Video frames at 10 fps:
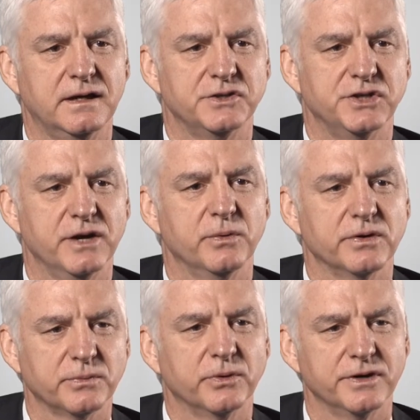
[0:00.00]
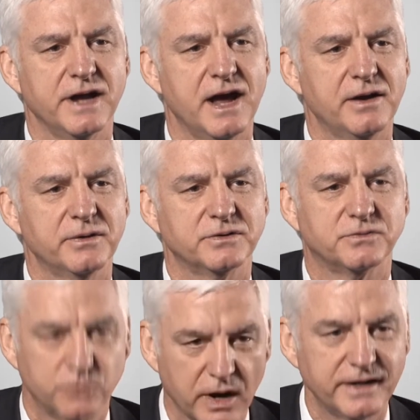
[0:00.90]
You know, we're now
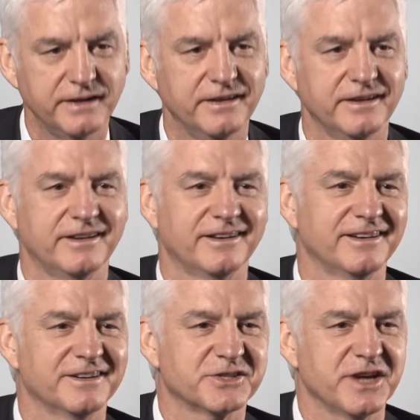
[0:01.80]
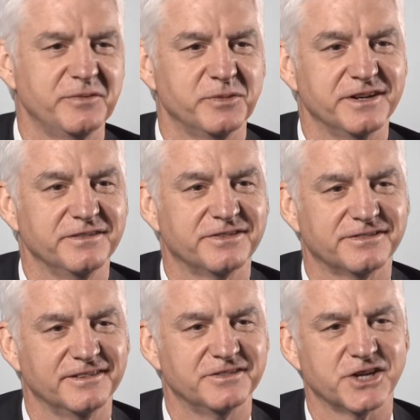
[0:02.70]
right in the excitement
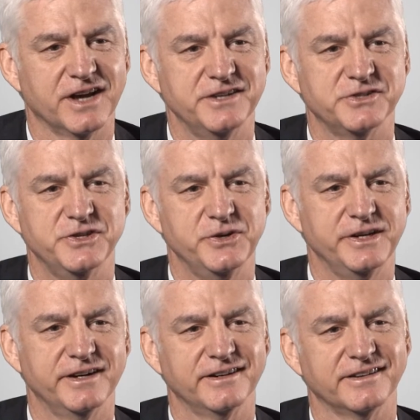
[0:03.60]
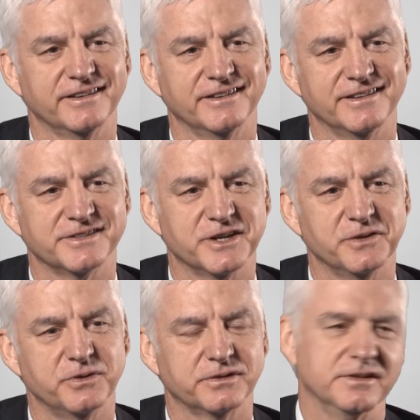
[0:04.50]
of Chinese New Year,
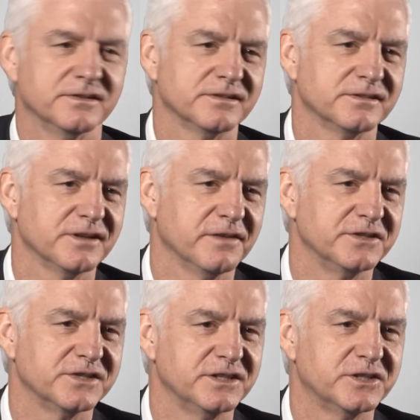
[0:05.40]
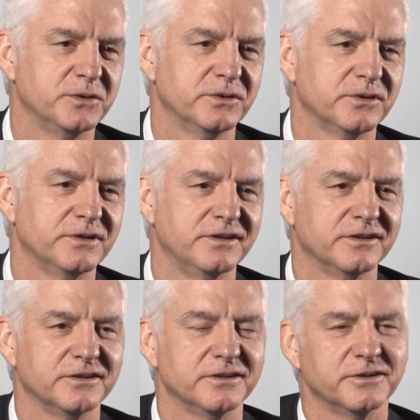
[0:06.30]
so we're obviously too
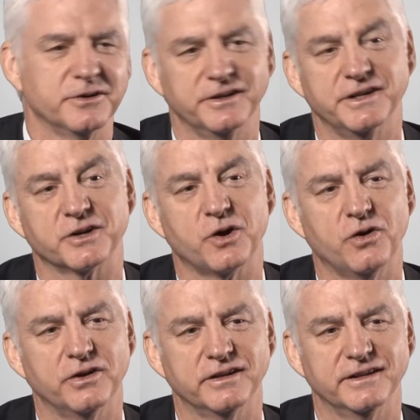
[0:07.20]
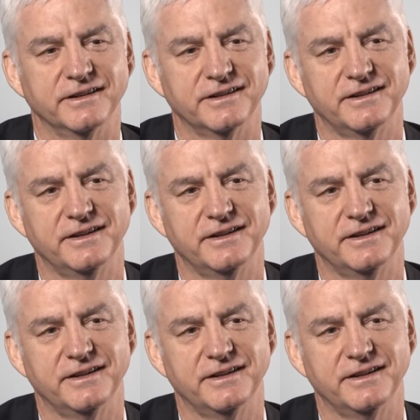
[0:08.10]
early to call